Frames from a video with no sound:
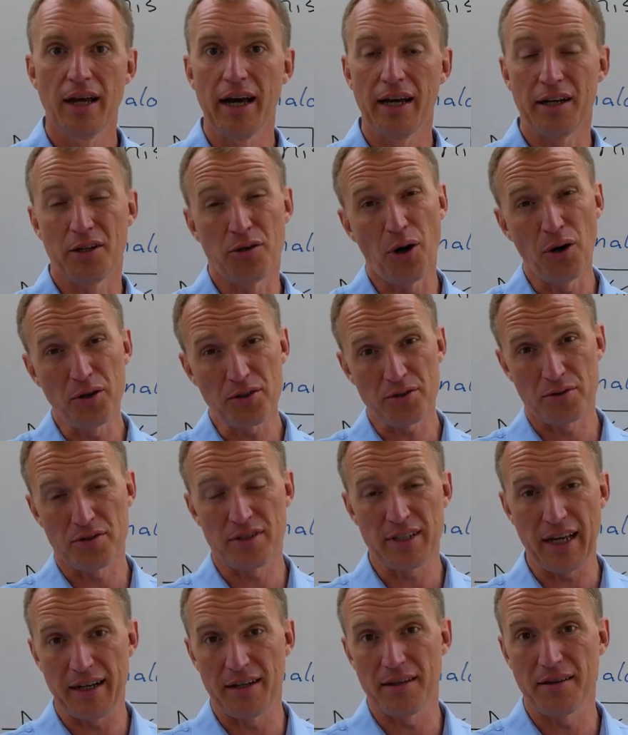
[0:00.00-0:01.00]
And it also
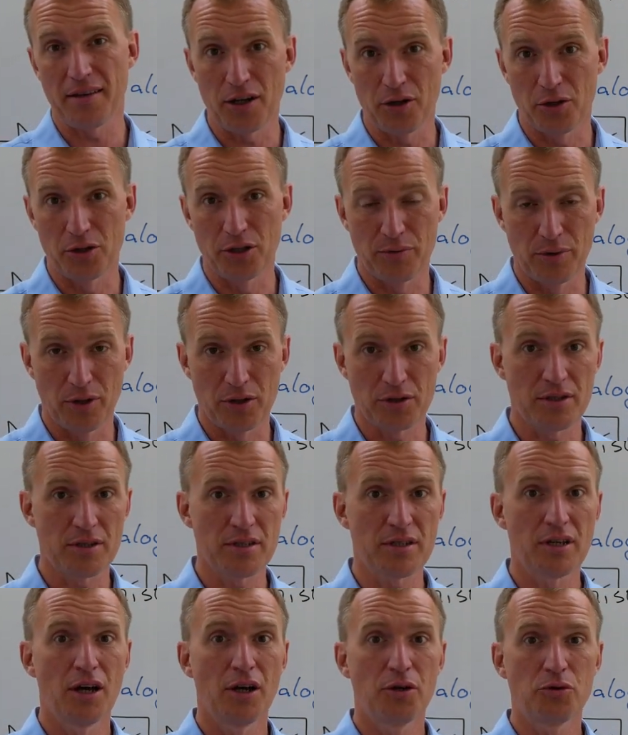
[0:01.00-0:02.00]
stated in the older
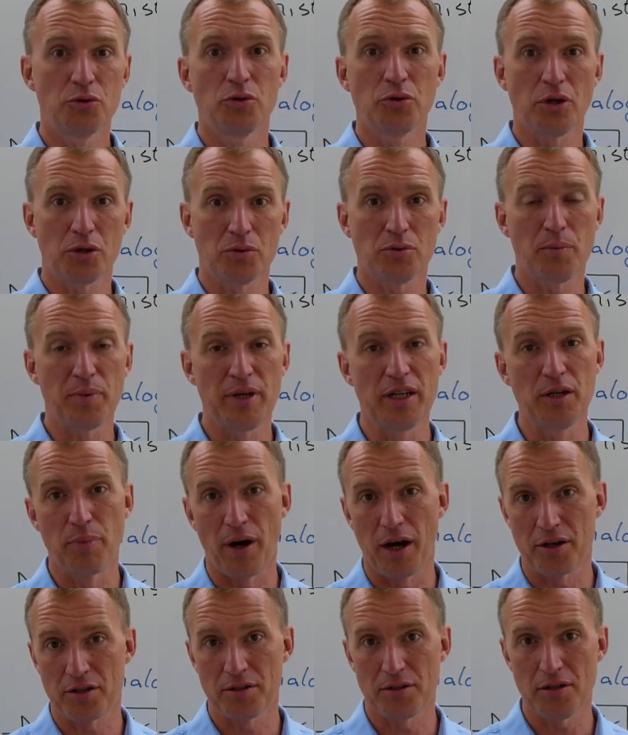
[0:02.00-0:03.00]
versions, do not repeat a
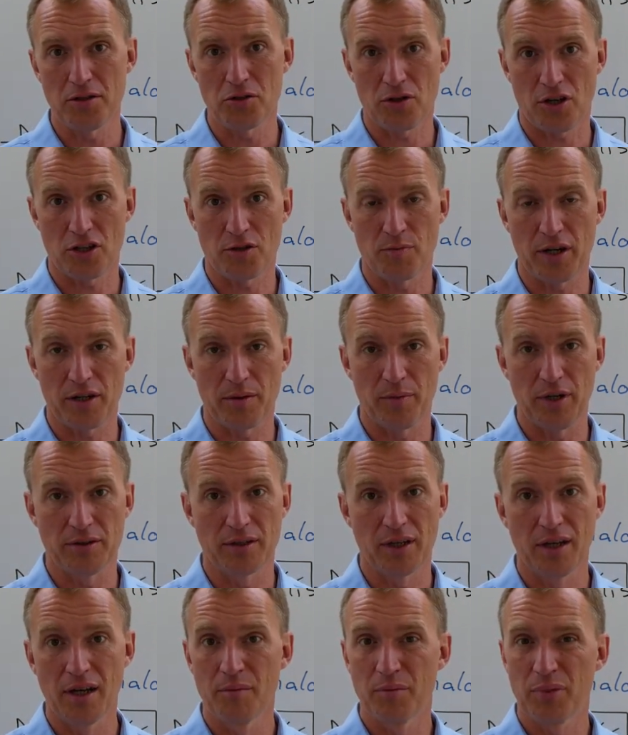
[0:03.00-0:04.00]
partial discharge
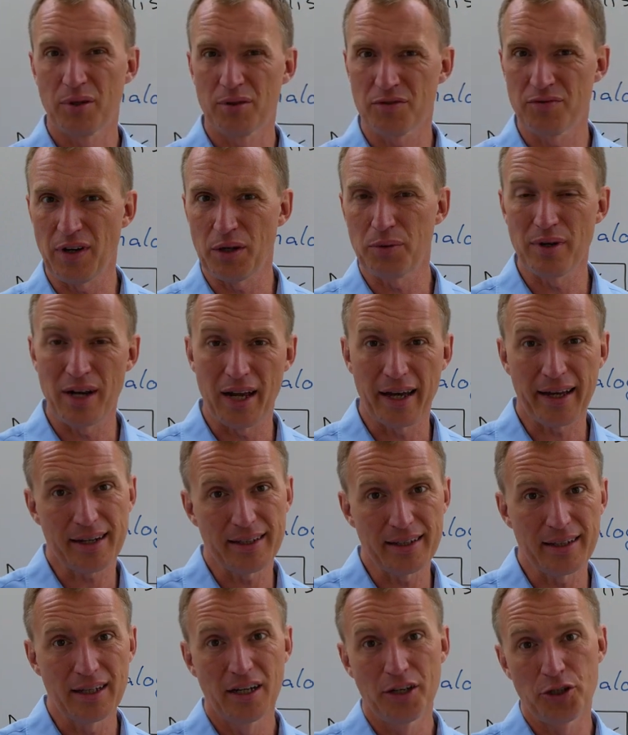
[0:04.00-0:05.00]
measurement, because very
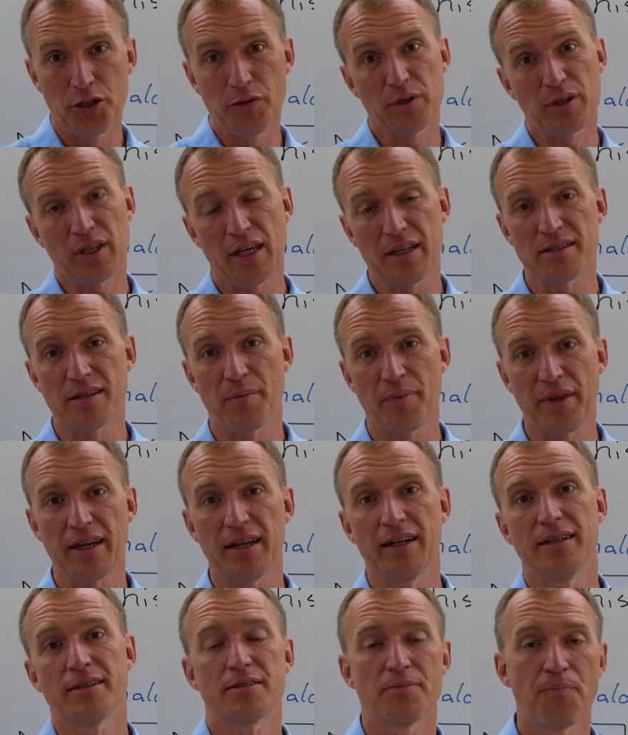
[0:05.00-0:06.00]
likely you would get something
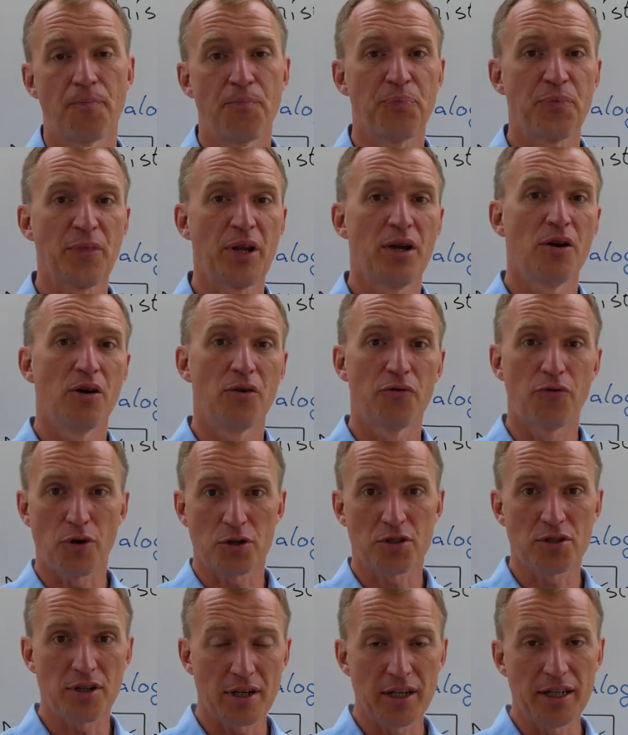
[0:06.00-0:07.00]
else.
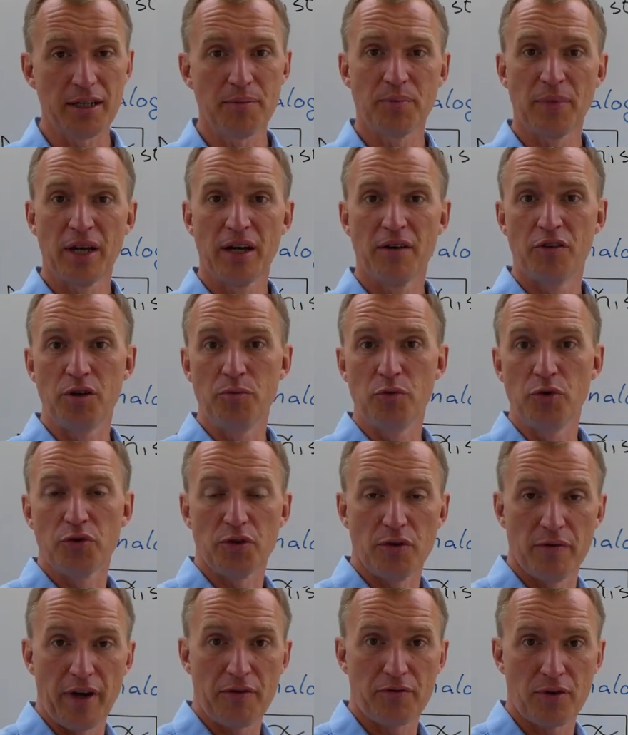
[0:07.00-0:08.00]
Fortunately, we
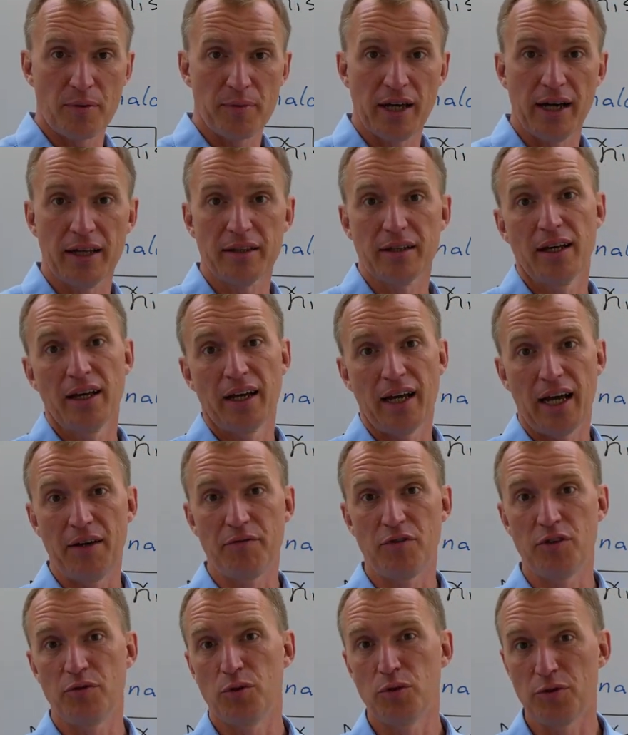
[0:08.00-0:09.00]
moved away from that
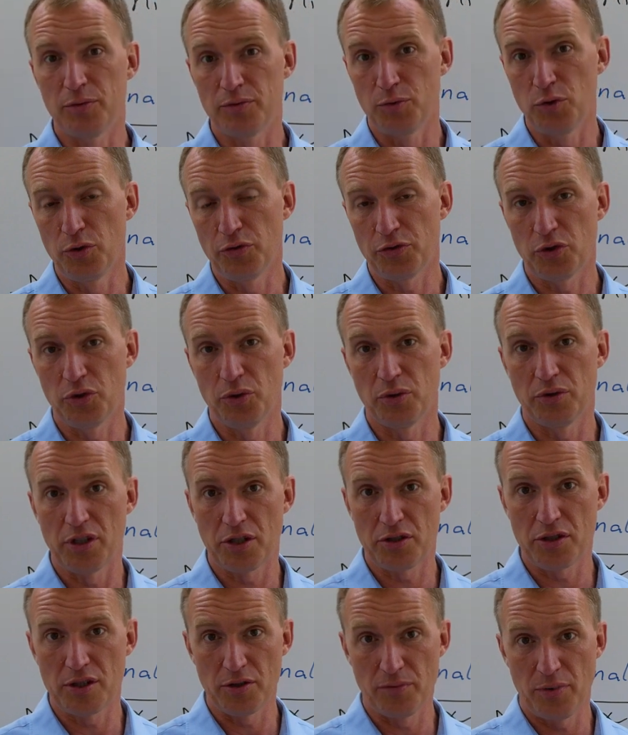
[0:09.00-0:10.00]
and we moved to
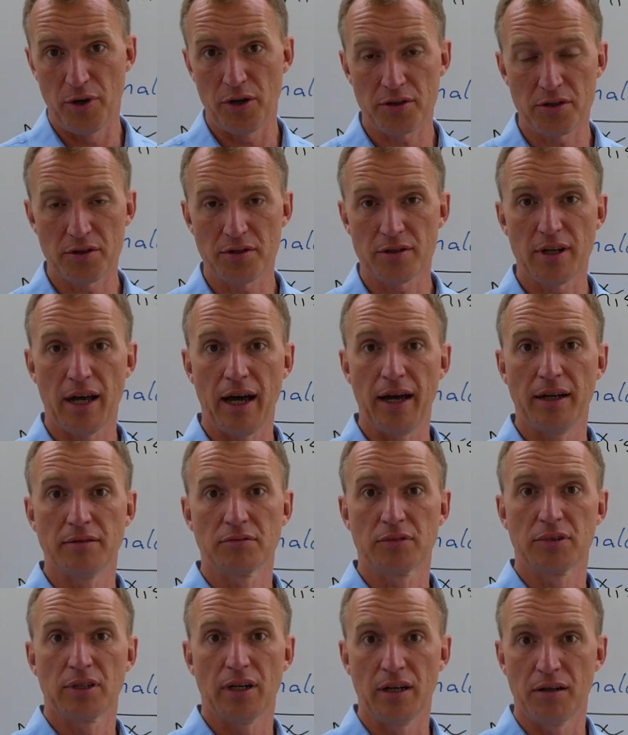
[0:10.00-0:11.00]
digital versions,
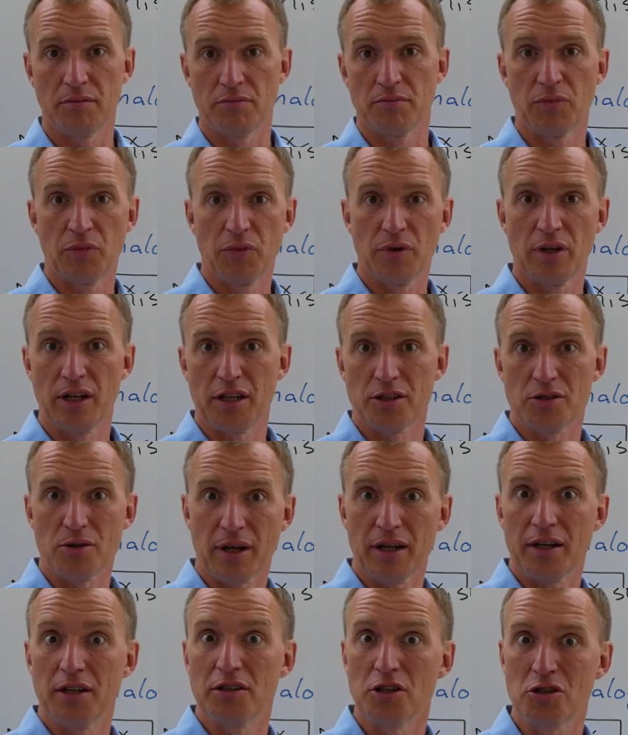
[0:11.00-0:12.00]
and let's
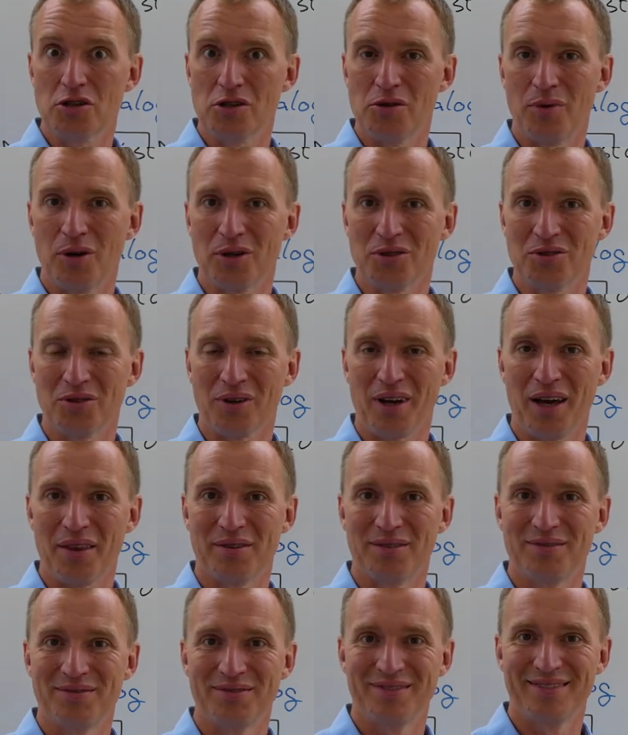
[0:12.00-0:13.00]
look at a digital version
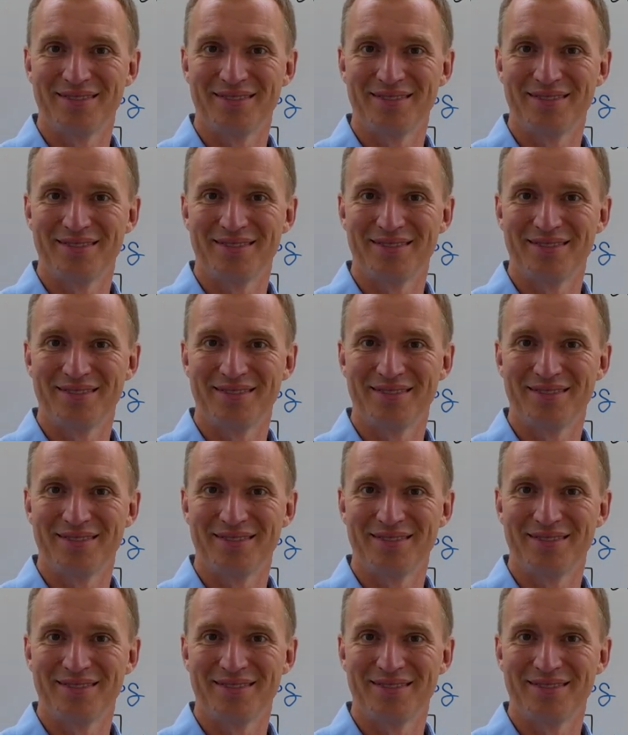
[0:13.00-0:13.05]
together.